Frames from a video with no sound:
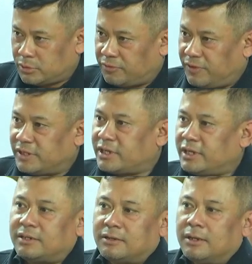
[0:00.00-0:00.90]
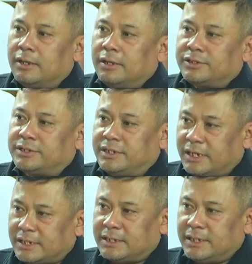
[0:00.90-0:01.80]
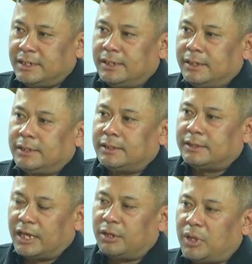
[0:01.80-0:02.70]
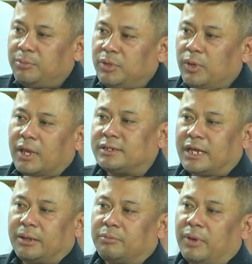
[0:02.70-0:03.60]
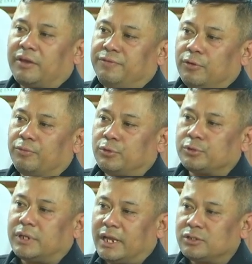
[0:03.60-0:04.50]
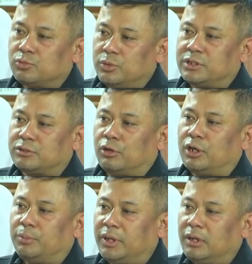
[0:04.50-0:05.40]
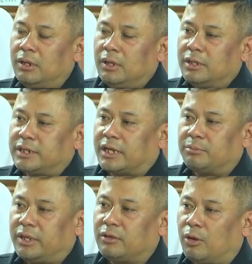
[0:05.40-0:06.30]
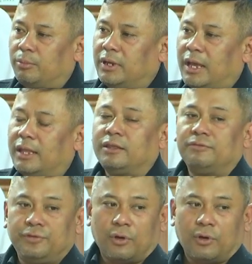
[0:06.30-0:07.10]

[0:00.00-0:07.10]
filter it seriously, then maybe we can take back few of those lands which has already been taken by the government and then few